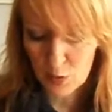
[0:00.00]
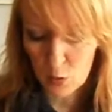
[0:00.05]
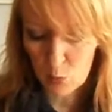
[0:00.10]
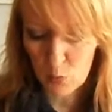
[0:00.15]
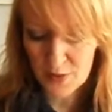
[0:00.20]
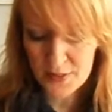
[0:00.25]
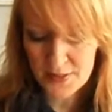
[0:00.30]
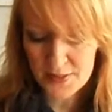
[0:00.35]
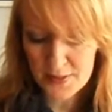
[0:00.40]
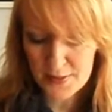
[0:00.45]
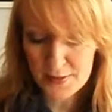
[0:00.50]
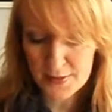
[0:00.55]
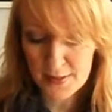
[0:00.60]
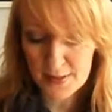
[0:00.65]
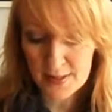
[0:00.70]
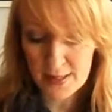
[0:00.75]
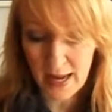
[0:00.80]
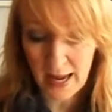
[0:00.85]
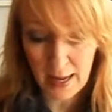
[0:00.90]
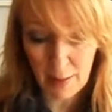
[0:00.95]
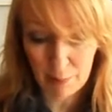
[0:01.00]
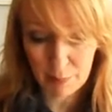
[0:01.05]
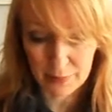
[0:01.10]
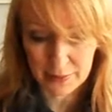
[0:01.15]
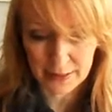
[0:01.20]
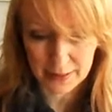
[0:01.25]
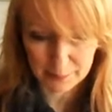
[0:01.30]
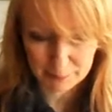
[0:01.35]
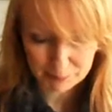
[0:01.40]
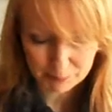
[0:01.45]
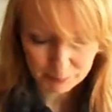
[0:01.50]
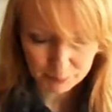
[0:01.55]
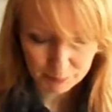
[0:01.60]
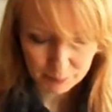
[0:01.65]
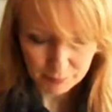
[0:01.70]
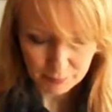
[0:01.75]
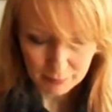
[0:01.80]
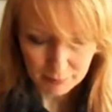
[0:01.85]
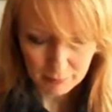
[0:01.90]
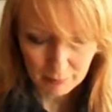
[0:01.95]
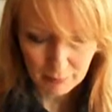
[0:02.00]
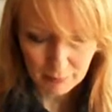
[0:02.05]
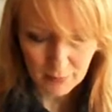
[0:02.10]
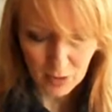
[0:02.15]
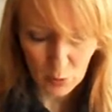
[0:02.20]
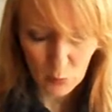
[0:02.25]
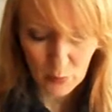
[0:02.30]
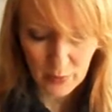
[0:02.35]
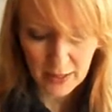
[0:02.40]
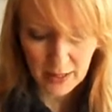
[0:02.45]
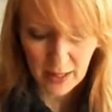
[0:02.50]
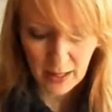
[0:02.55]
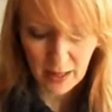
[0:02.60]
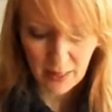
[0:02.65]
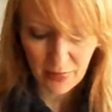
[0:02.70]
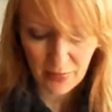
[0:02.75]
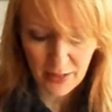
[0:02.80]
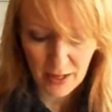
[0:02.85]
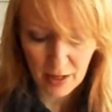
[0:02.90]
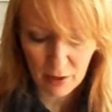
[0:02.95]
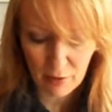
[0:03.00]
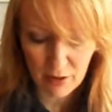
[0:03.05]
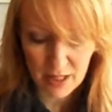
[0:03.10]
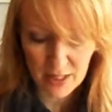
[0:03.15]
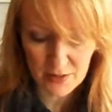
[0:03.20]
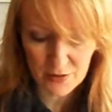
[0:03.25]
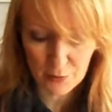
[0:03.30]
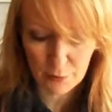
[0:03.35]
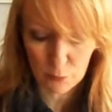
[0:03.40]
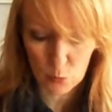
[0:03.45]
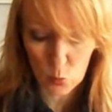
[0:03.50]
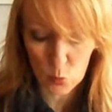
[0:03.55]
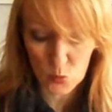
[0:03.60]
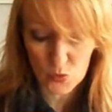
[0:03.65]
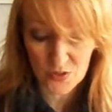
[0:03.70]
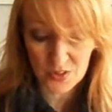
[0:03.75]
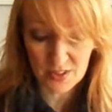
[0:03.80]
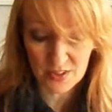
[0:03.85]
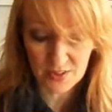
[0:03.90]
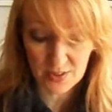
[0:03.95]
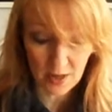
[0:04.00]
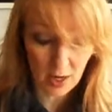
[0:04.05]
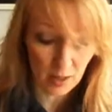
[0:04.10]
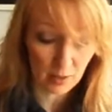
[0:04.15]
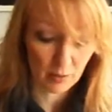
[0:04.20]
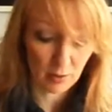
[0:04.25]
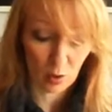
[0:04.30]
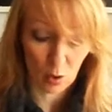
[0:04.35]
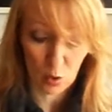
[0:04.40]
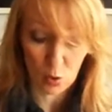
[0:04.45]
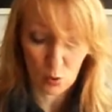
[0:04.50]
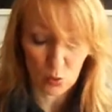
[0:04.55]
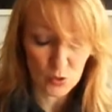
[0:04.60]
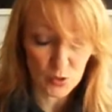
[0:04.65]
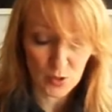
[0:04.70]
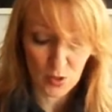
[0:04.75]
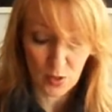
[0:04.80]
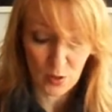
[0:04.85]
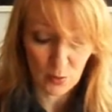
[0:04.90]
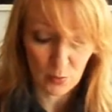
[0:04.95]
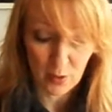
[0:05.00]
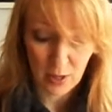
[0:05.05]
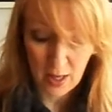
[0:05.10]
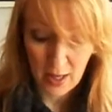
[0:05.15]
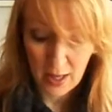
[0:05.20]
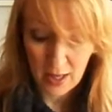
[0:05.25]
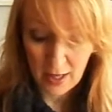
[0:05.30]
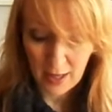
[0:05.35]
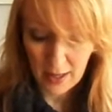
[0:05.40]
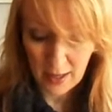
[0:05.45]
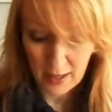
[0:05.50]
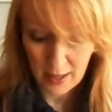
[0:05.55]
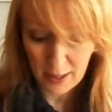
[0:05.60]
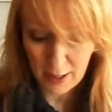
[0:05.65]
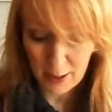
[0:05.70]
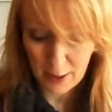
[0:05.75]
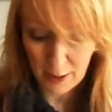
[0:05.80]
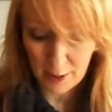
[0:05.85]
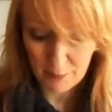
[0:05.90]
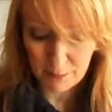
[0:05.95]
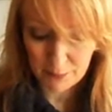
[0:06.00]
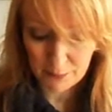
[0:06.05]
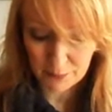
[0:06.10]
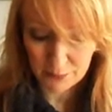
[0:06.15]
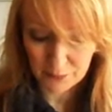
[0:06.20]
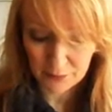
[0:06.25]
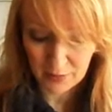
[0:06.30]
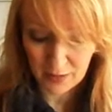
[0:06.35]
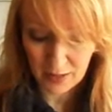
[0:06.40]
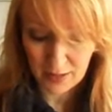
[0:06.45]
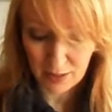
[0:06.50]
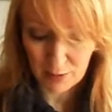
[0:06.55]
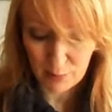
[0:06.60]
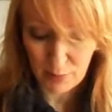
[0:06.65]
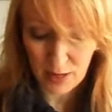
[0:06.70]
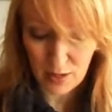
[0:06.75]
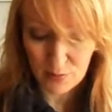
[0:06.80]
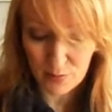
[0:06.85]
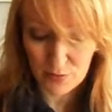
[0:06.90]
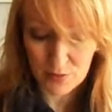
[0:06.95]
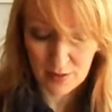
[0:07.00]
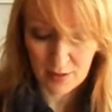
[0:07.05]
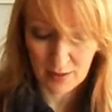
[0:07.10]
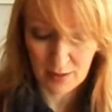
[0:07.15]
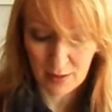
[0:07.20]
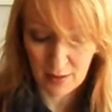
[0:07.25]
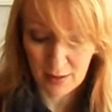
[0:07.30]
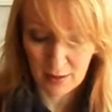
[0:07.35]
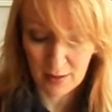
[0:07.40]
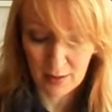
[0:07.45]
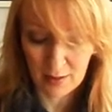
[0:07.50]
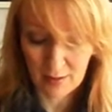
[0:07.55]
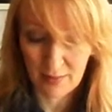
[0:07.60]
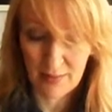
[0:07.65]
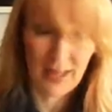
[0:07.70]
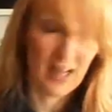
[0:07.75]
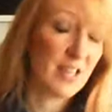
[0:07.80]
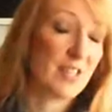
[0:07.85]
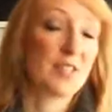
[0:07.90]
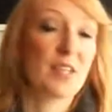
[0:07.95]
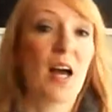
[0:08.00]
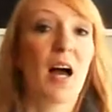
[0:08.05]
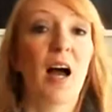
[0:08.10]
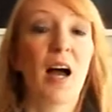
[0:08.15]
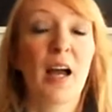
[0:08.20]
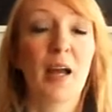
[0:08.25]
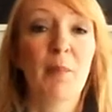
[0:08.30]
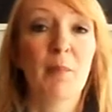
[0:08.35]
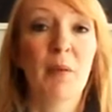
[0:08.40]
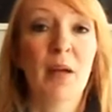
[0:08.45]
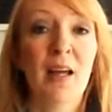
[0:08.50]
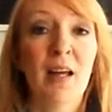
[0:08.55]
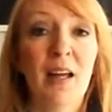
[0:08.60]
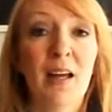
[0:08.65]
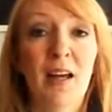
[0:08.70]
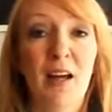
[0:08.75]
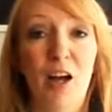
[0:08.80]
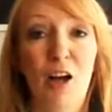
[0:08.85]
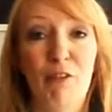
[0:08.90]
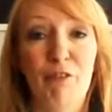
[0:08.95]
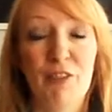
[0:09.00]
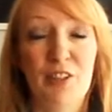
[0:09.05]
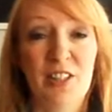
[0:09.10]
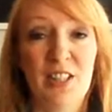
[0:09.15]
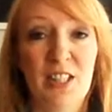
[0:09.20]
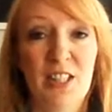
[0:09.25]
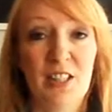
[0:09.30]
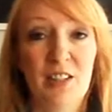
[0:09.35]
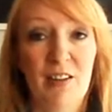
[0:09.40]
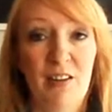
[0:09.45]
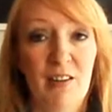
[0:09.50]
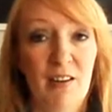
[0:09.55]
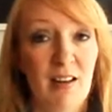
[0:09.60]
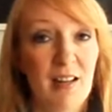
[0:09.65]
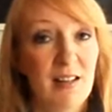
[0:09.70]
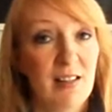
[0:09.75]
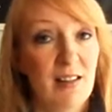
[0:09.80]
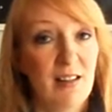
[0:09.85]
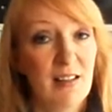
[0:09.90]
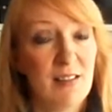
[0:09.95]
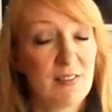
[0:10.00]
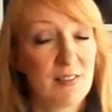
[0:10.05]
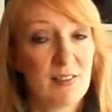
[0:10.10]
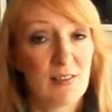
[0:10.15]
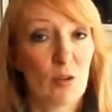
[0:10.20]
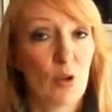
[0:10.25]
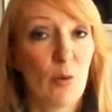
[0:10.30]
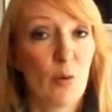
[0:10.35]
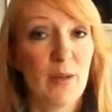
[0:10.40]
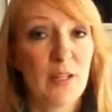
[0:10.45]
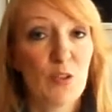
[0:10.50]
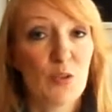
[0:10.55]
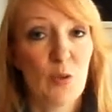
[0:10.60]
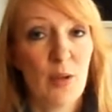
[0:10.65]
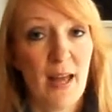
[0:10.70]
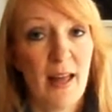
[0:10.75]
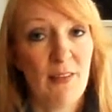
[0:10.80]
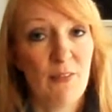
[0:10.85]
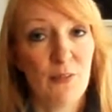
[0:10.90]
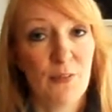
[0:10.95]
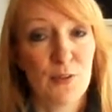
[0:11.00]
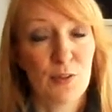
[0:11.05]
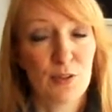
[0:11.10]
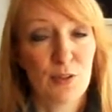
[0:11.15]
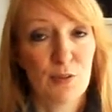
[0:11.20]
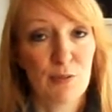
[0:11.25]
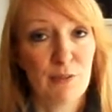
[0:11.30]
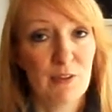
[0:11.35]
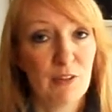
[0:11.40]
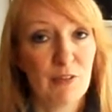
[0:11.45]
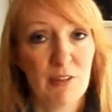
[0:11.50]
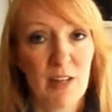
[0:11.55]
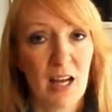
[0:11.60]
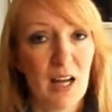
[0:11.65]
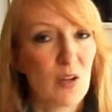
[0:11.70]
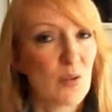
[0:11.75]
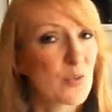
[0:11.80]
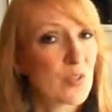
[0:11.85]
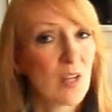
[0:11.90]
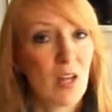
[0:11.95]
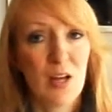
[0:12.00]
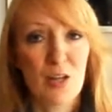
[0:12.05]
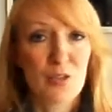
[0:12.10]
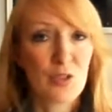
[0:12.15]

What else is happening? Well, there is of course the sun also. Around that time of the year, it is going to enter the fifth house.